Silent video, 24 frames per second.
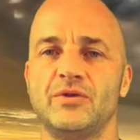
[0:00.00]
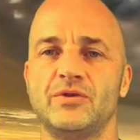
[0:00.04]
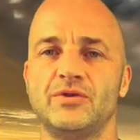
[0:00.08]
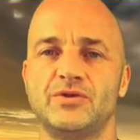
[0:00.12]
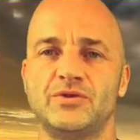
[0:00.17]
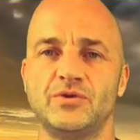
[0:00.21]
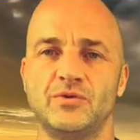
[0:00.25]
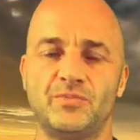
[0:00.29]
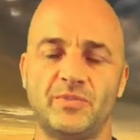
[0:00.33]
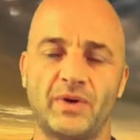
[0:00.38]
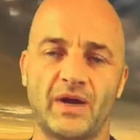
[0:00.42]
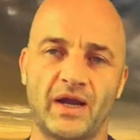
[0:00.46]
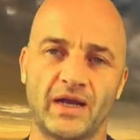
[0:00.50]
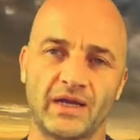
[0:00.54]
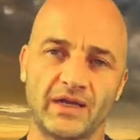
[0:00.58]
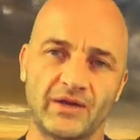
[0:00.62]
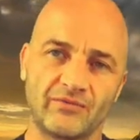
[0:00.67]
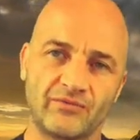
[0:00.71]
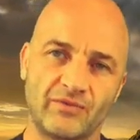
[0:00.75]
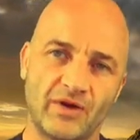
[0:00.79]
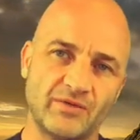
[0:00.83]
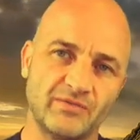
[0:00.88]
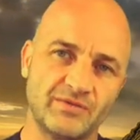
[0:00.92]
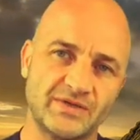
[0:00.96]
Do park
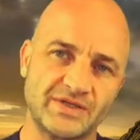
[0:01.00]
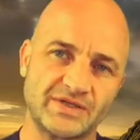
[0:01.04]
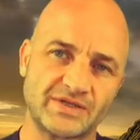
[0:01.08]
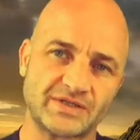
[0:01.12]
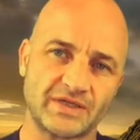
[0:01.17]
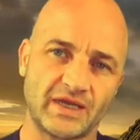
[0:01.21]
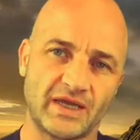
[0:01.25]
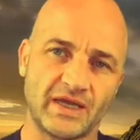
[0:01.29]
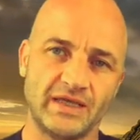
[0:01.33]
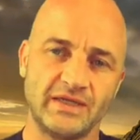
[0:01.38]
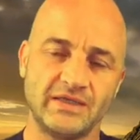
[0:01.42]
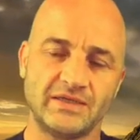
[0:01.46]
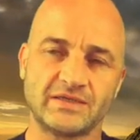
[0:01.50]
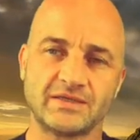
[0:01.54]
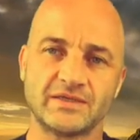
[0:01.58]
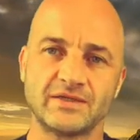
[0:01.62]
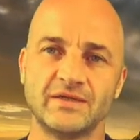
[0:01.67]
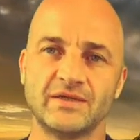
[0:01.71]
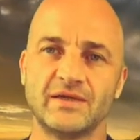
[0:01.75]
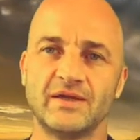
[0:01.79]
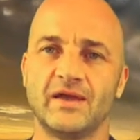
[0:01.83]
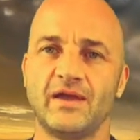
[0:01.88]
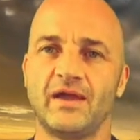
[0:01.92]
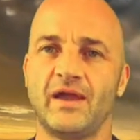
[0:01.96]
around the side
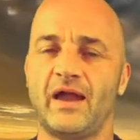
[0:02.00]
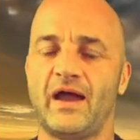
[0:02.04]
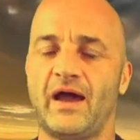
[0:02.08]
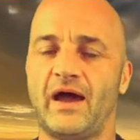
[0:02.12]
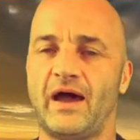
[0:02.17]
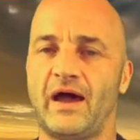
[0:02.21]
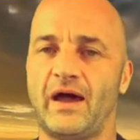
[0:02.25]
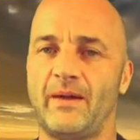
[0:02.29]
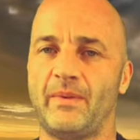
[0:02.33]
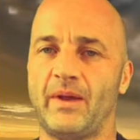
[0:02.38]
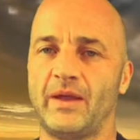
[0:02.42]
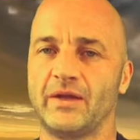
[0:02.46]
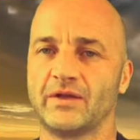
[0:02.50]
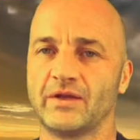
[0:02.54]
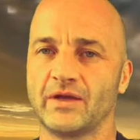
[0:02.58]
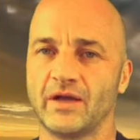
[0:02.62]
and